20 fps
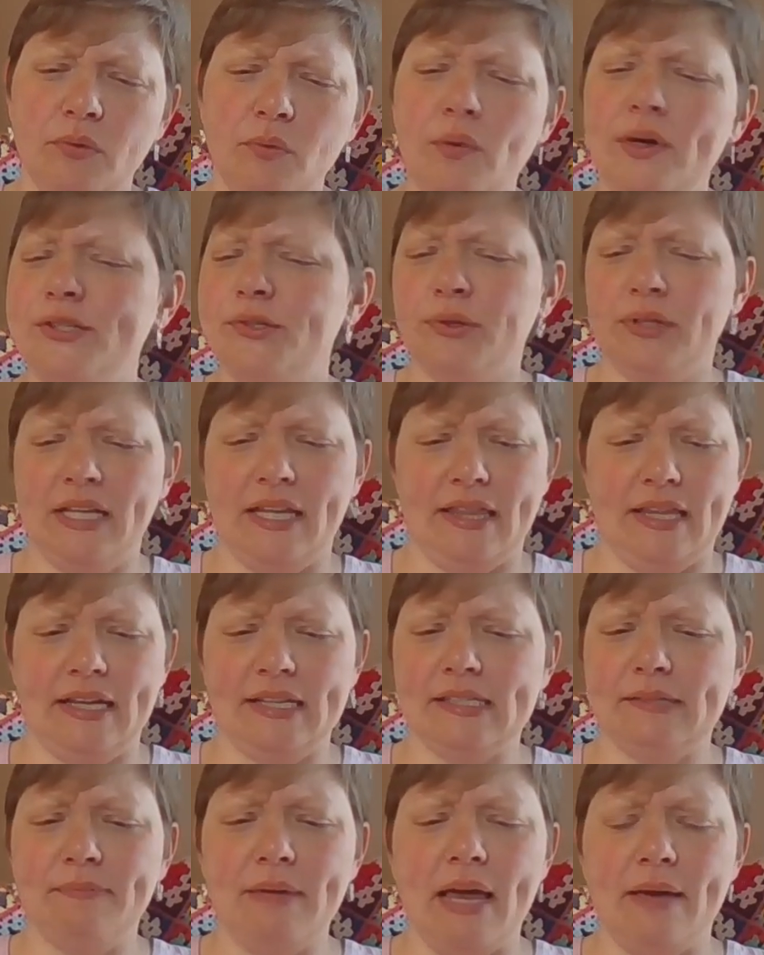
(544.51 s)
Wizardly
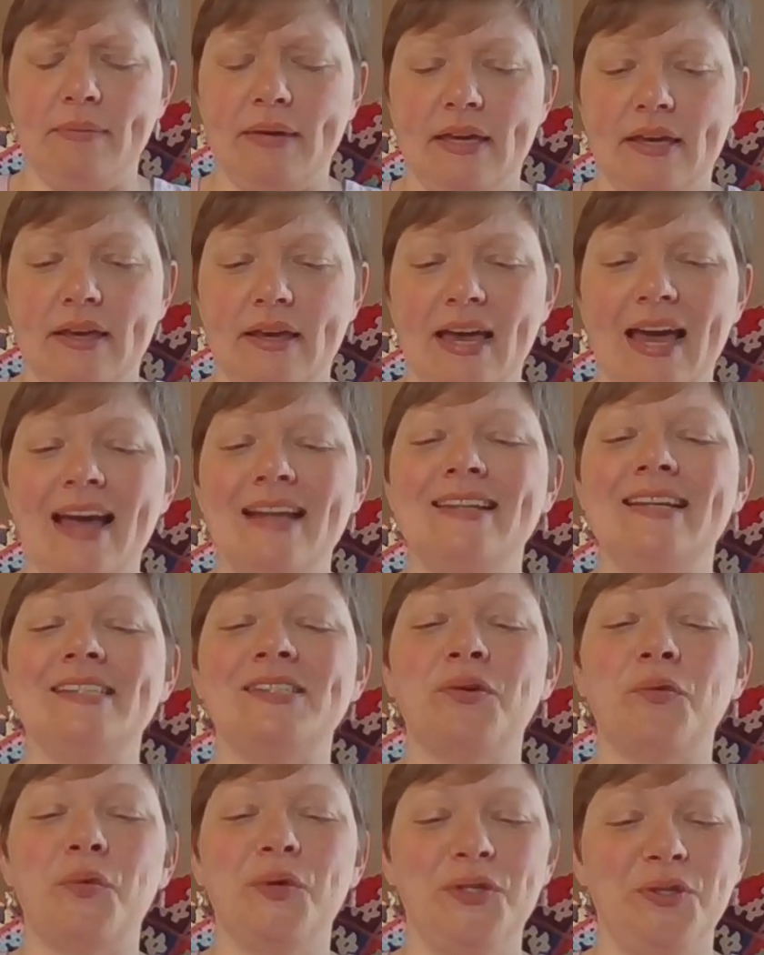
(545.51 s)
things, maybe. And as
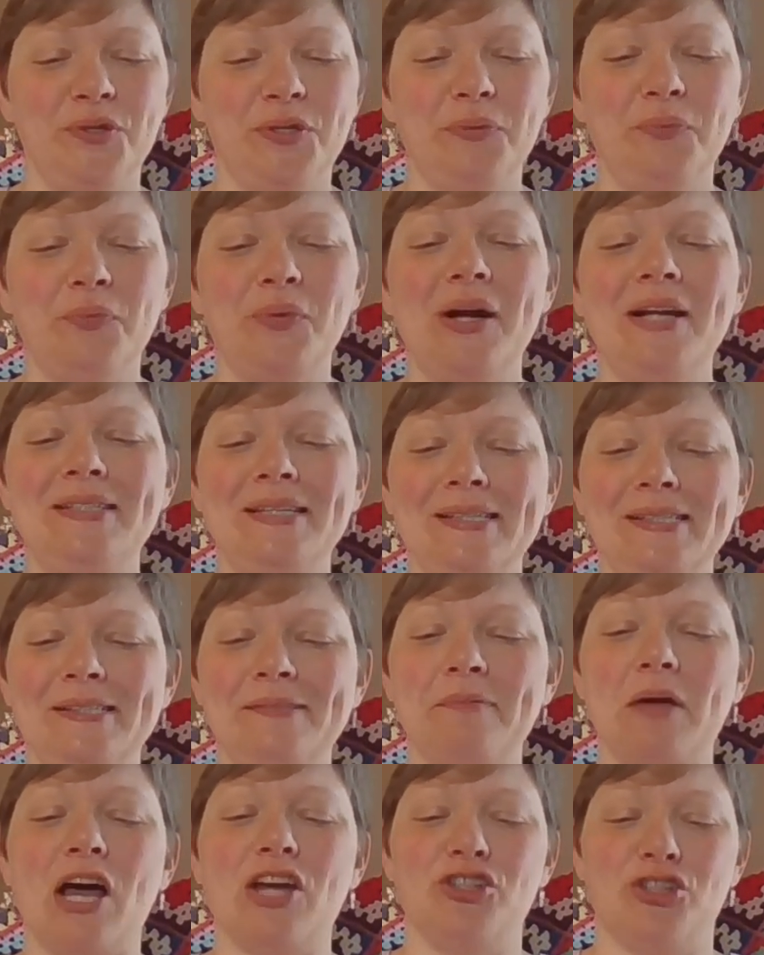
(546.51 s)
a wizard's
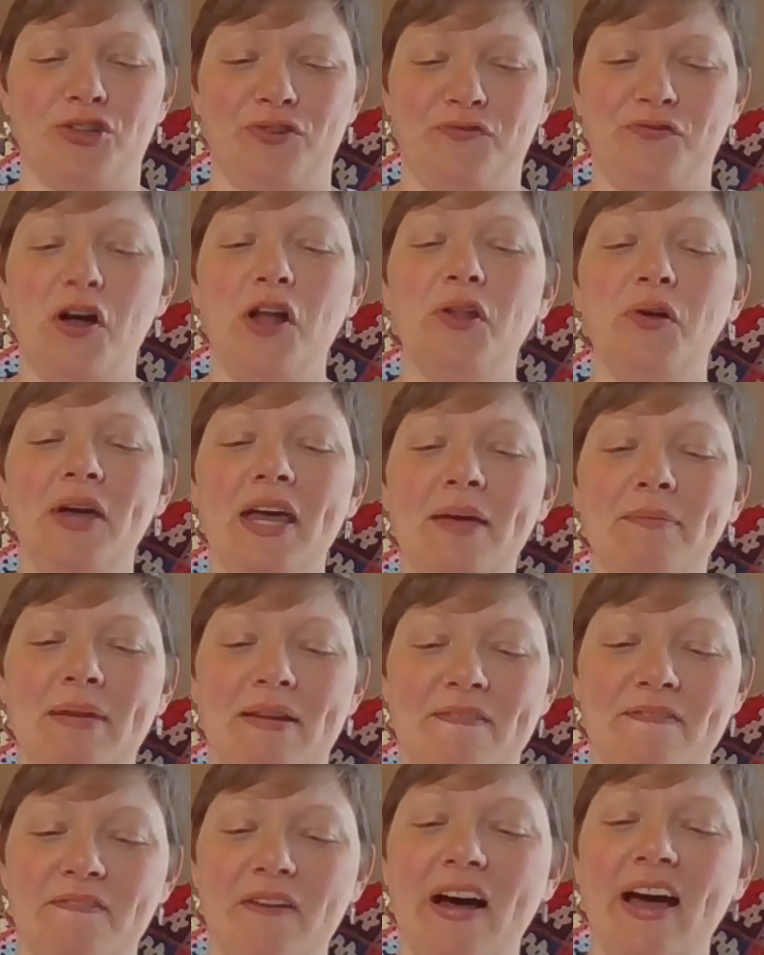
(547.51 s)
apprentice, I should follow him
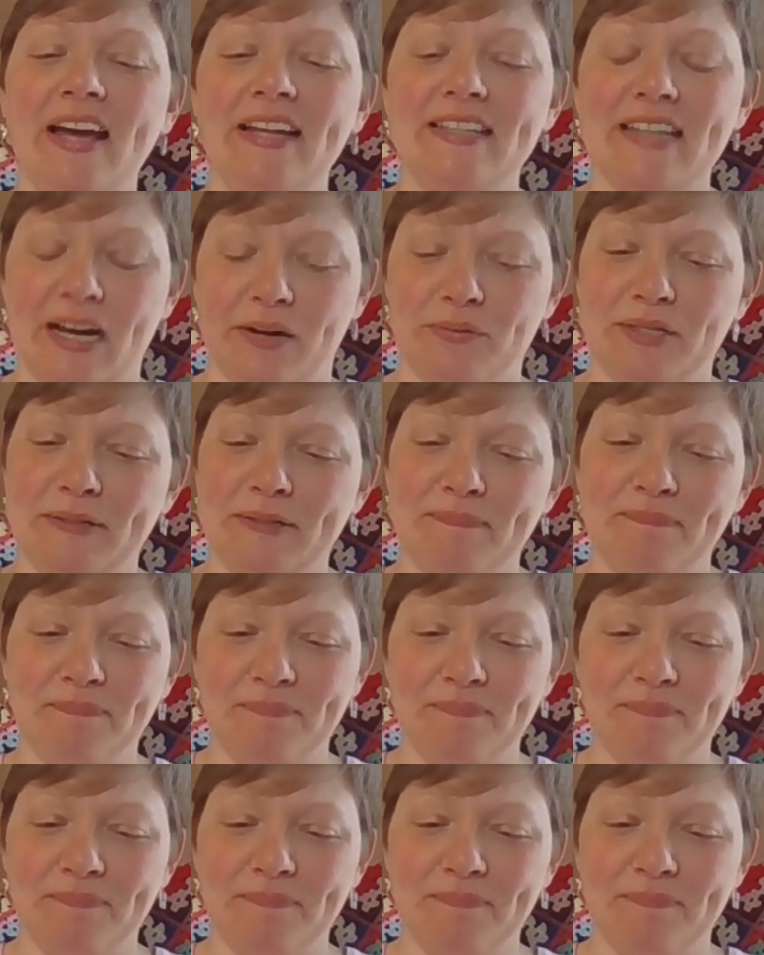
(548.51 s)
and find out.